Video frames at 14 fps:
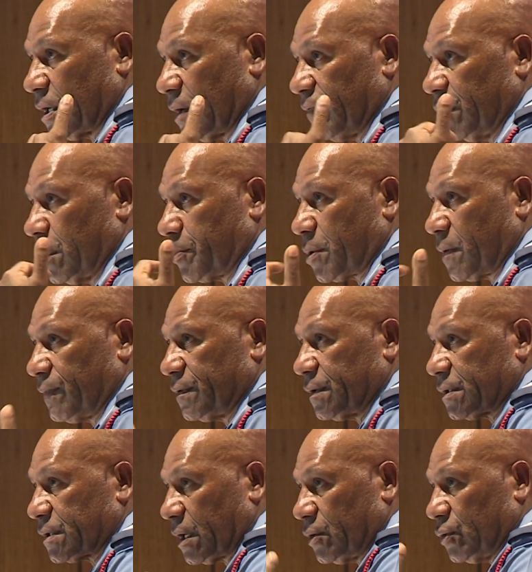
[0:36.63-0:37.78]
In the
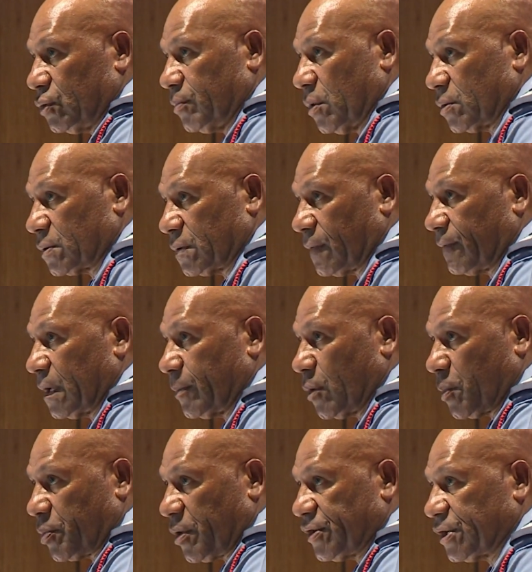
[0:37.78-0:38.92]
provinces, I do both of them,
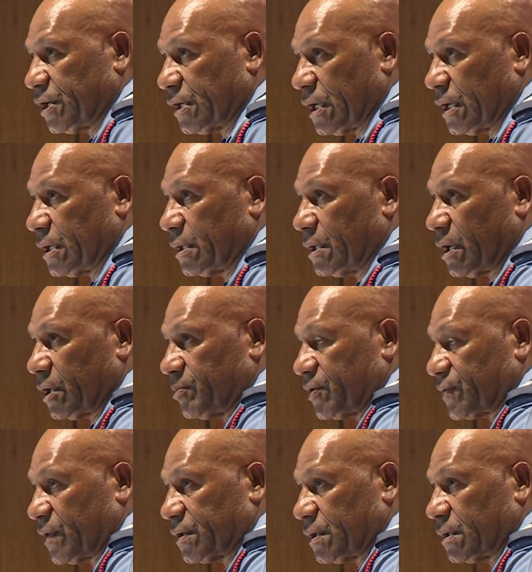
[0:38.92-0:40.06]
operation and
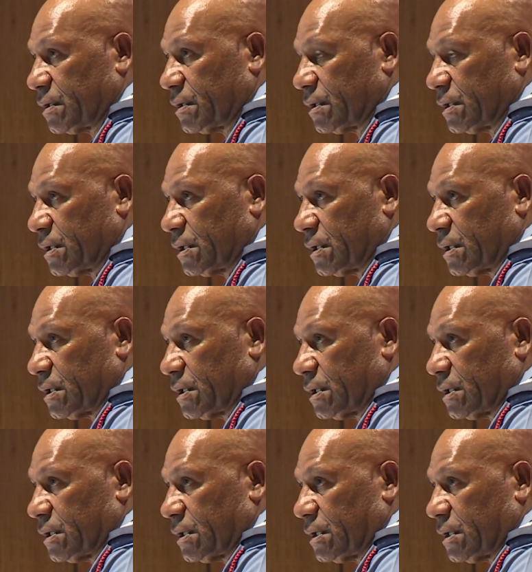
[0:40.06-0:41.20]
administration.
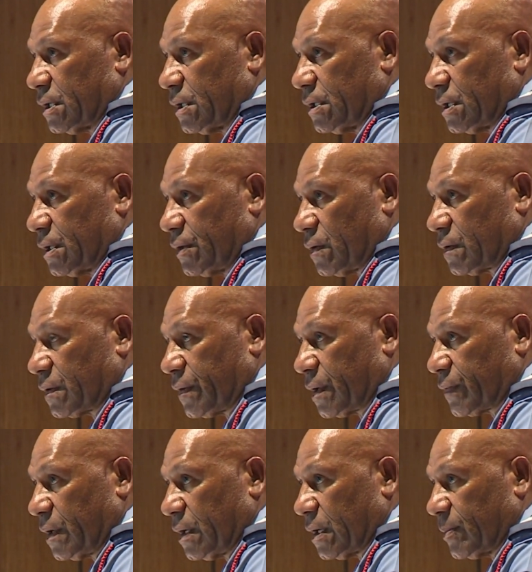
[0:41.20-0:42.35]
In the
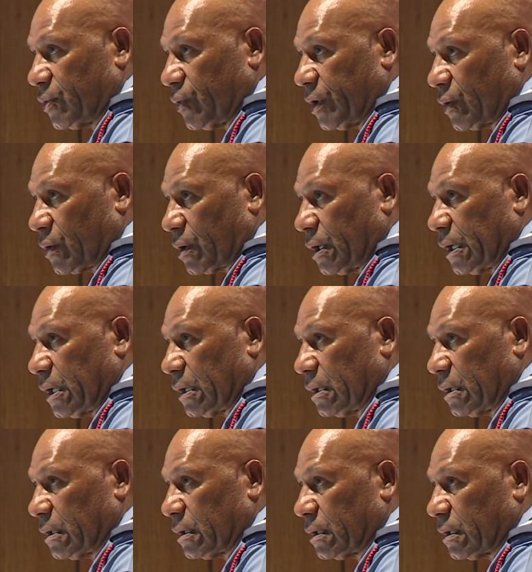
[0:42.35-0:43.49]
directorate, I'm doing only
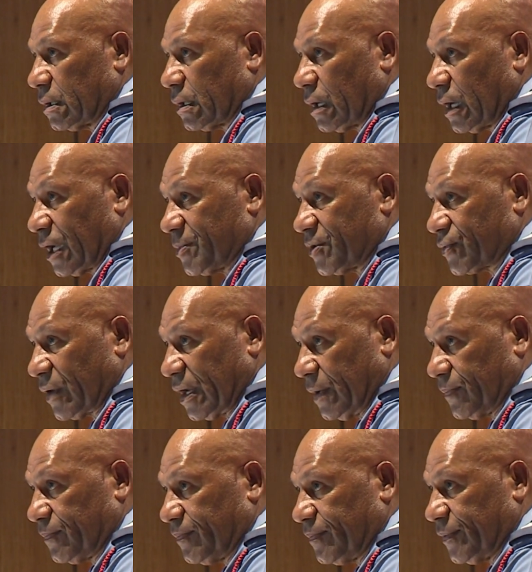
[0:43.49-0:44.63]

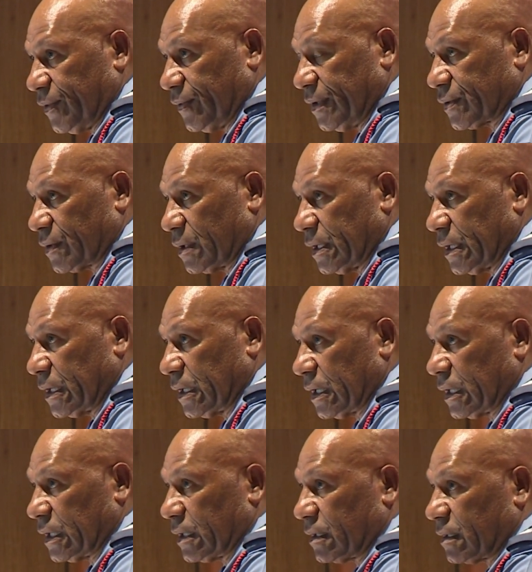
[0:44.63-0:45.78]
administrative duties only, and
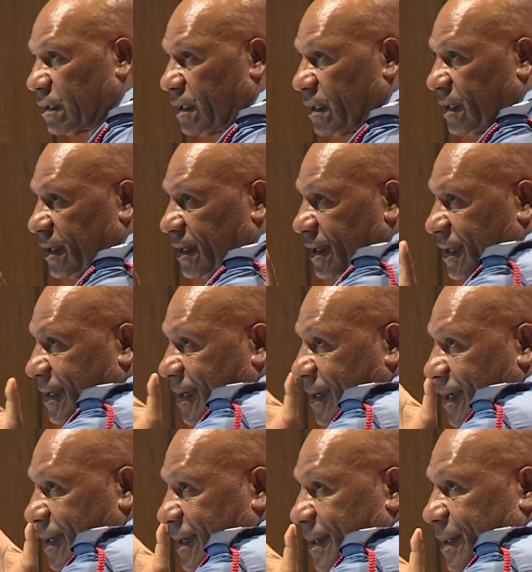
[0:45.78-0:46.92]
then
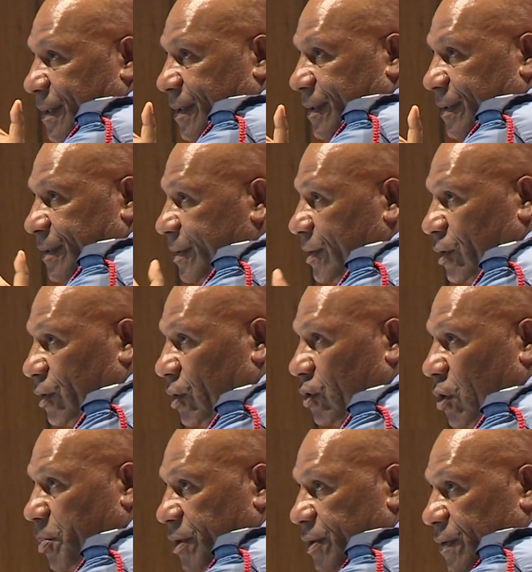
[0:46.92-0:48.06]
and All right, not so
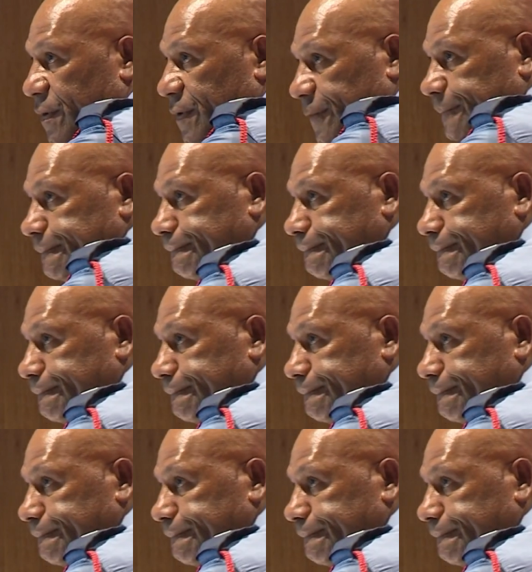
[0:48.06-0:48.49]
operational. You, you,